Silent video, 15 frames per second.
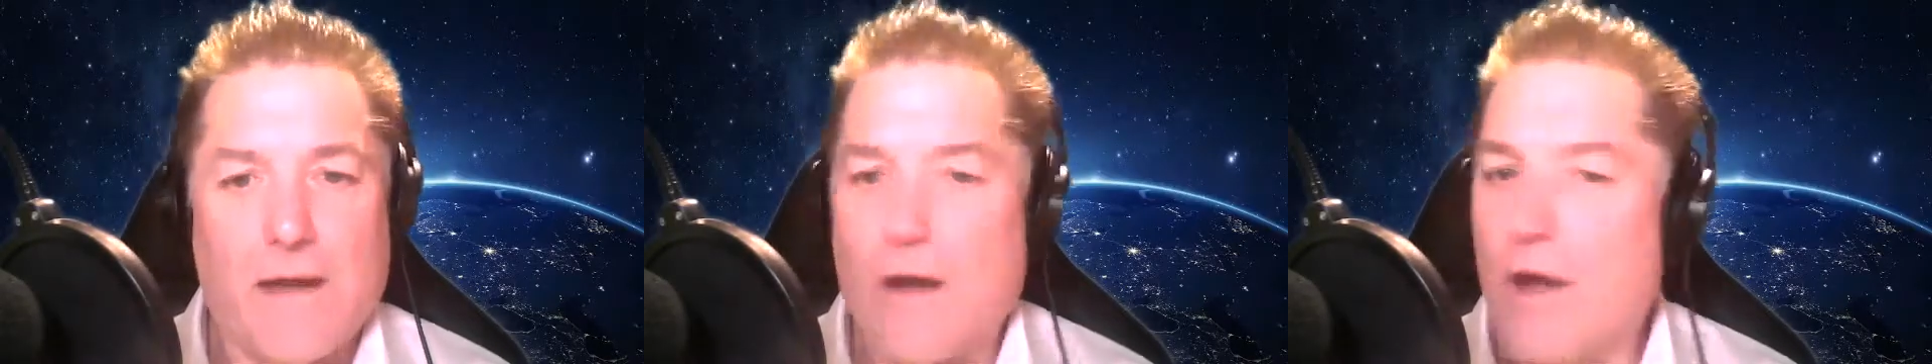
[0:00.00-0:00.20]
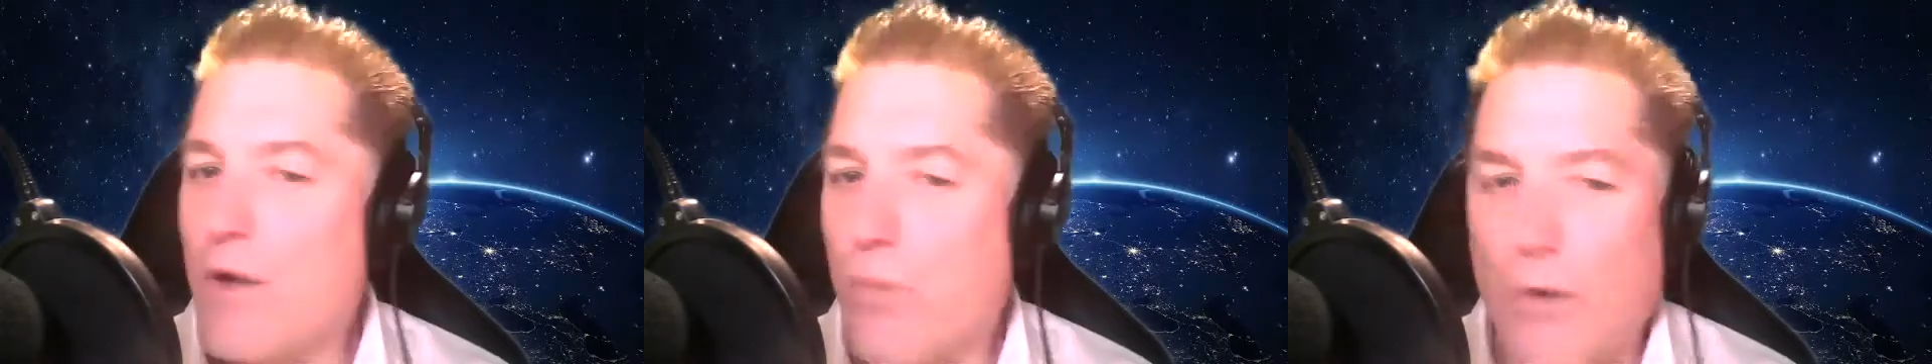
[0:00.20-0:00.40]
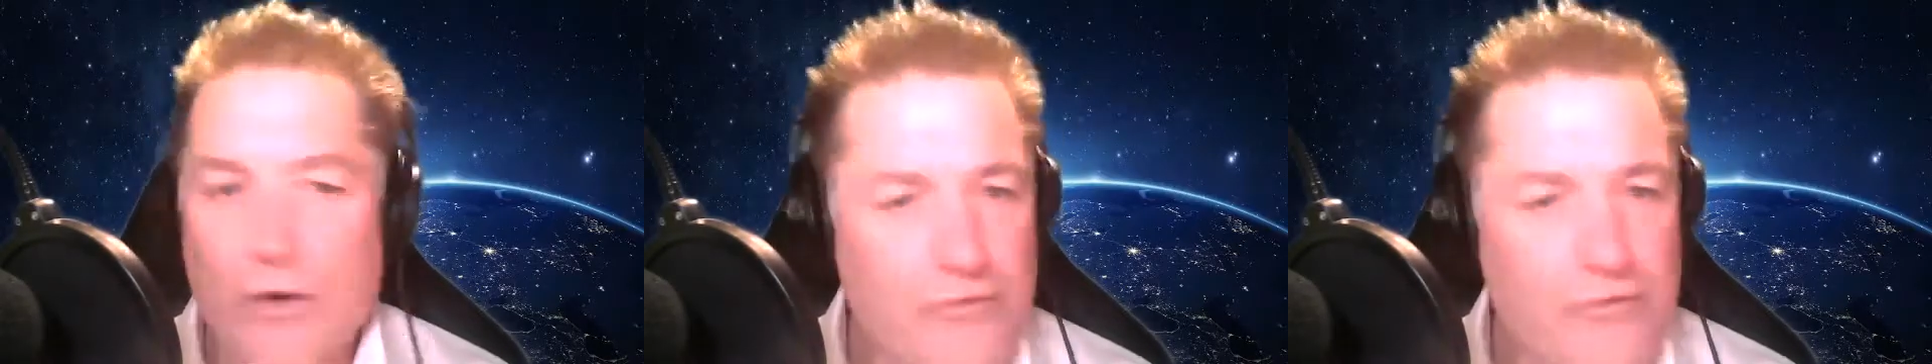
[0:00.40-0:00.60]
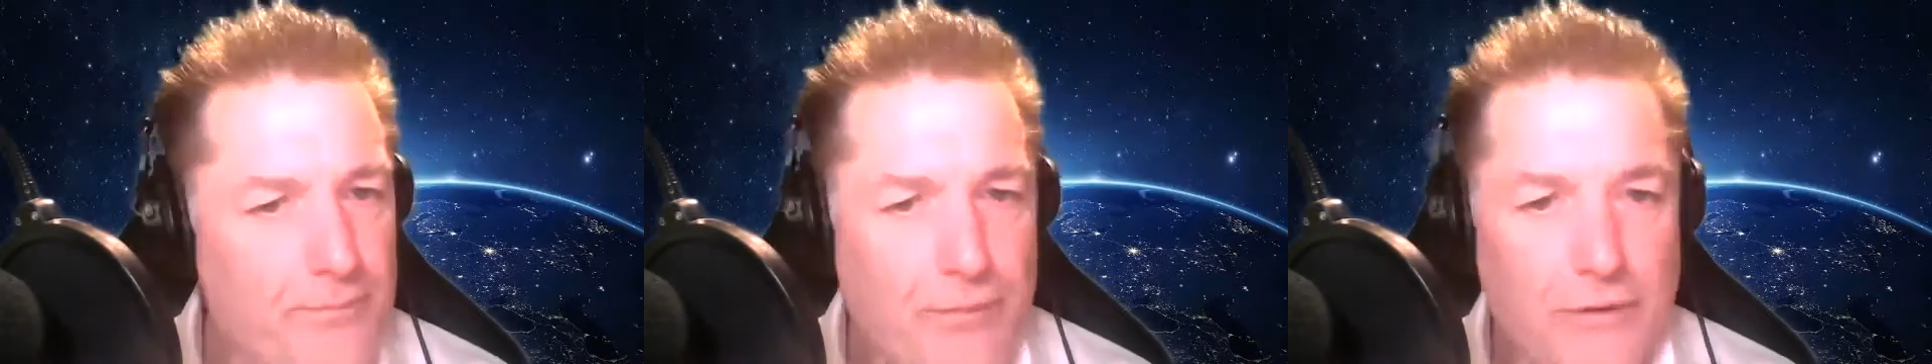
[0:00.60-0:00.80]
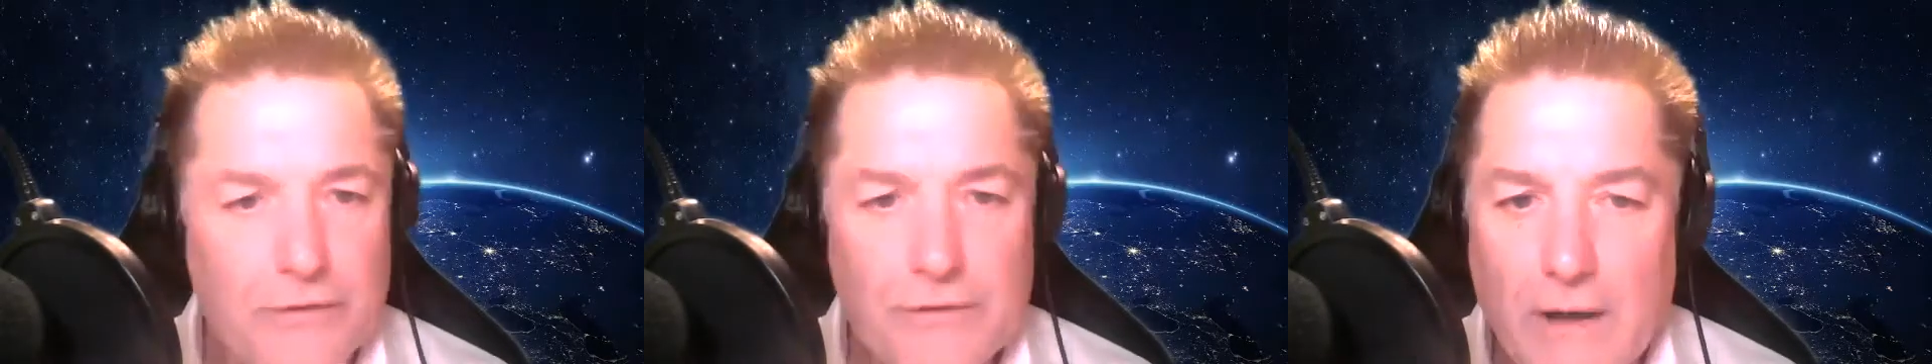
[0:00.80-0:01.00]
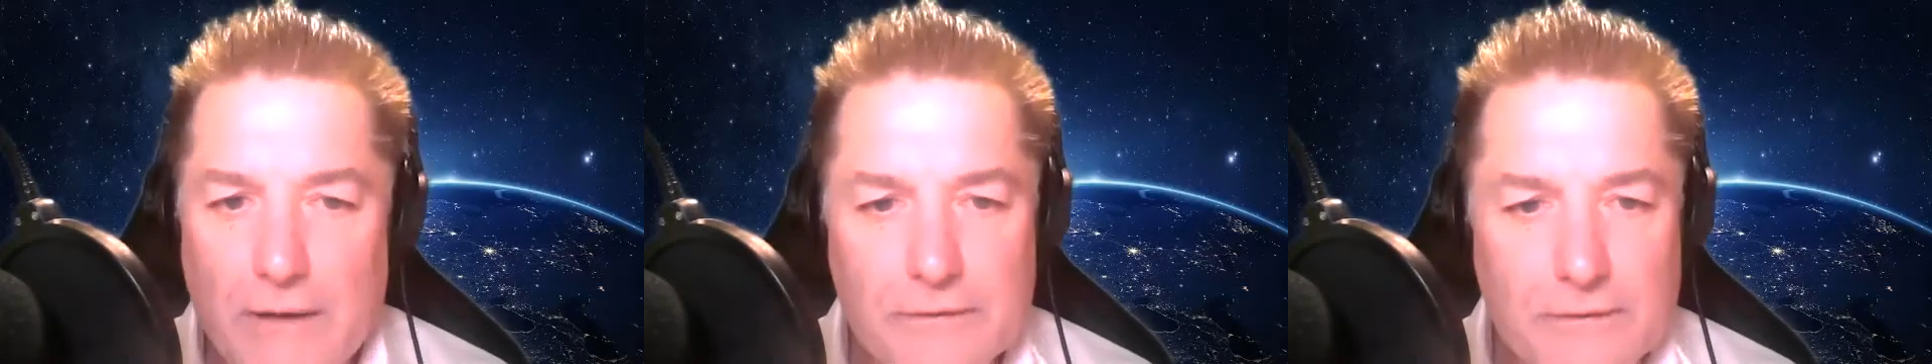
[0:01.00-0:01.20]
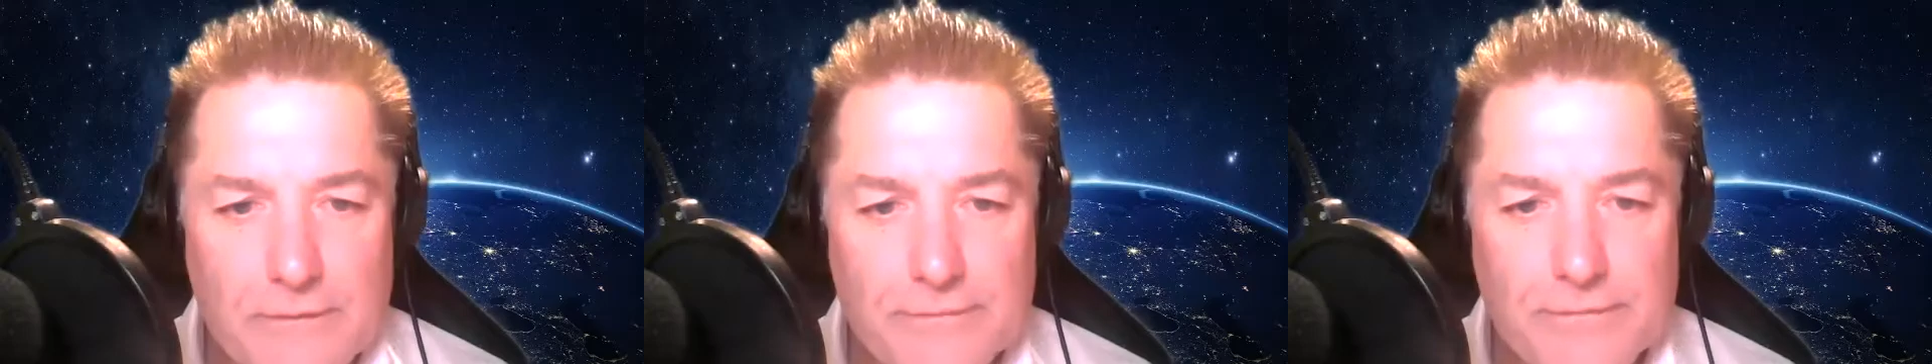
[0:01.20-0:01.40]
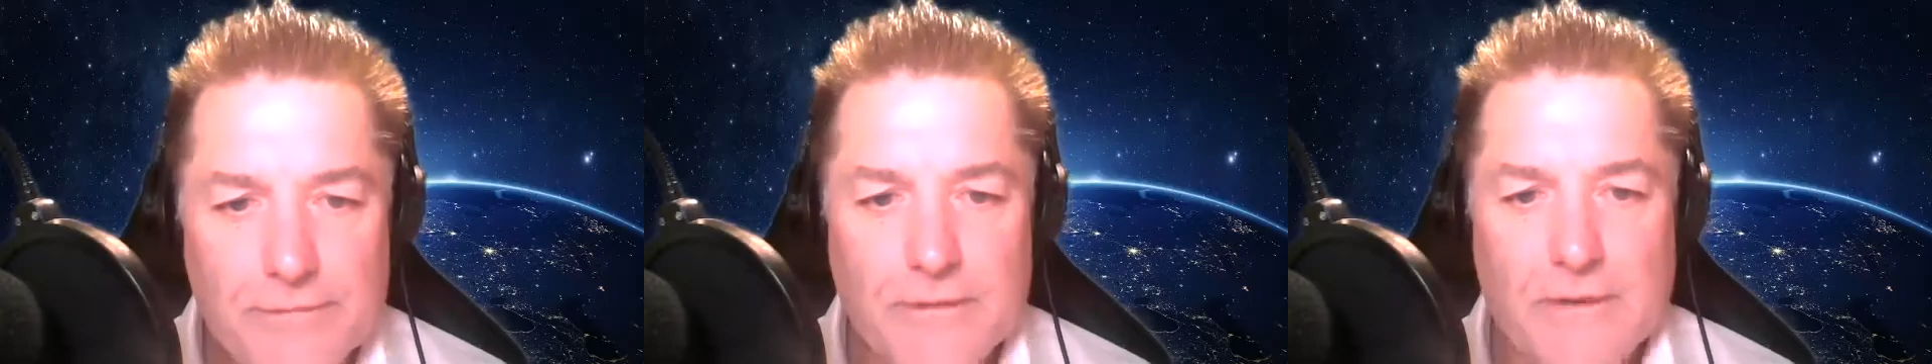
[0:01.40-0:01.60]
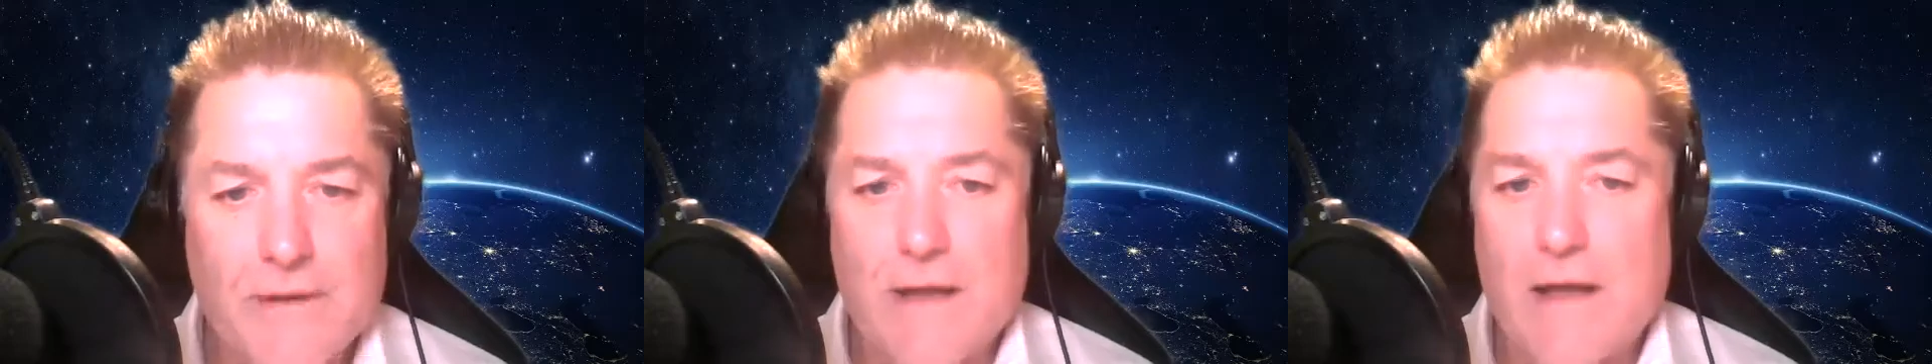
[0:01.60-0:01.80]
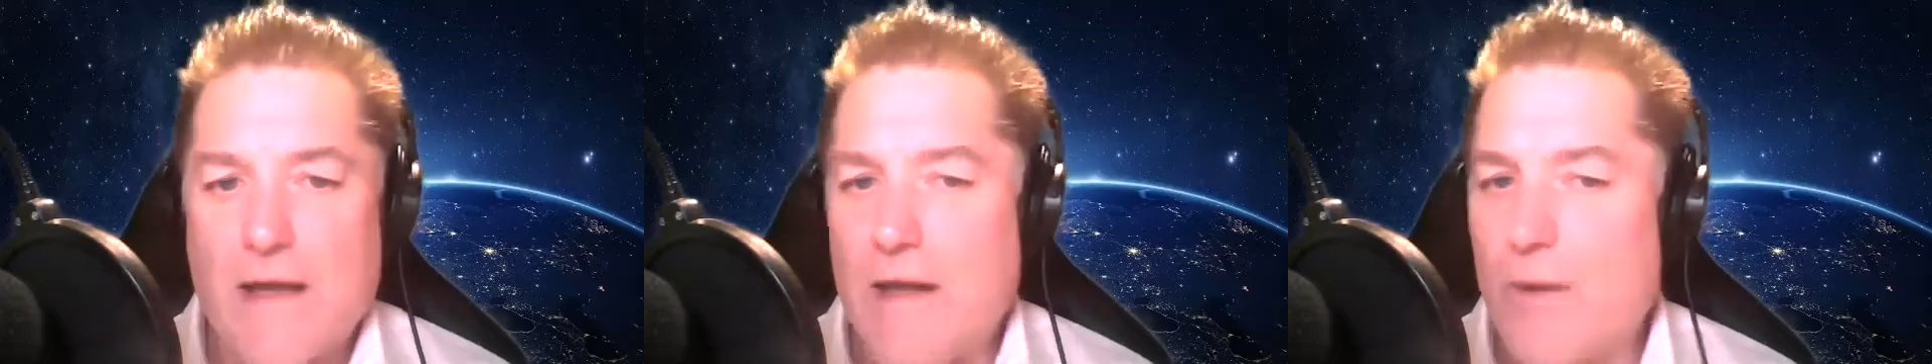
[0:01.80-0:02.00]
It wasn't productive.
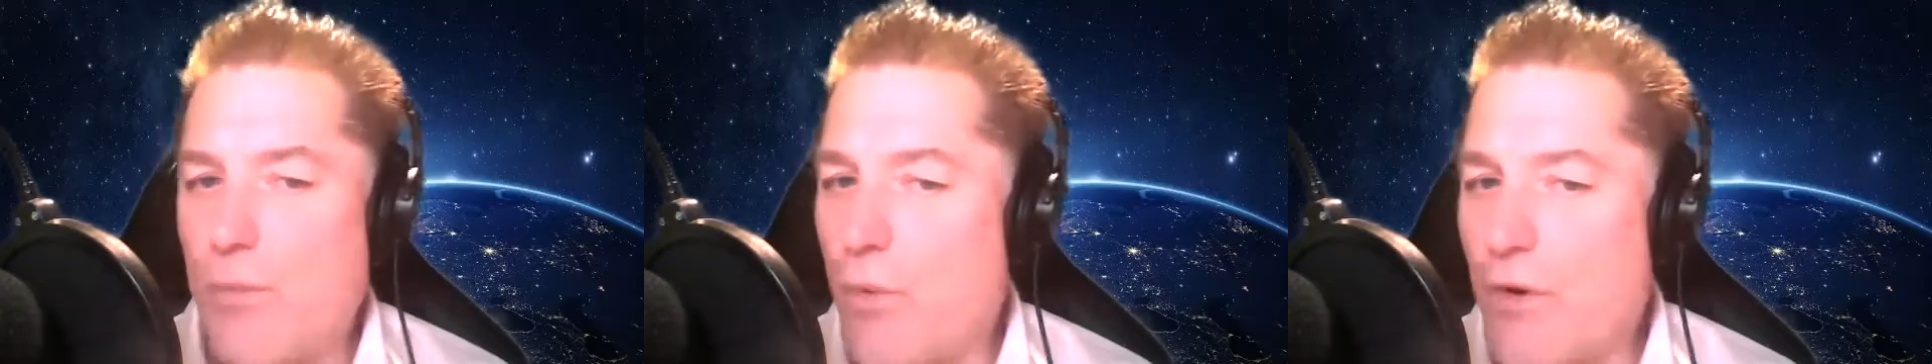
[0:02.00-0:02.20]
It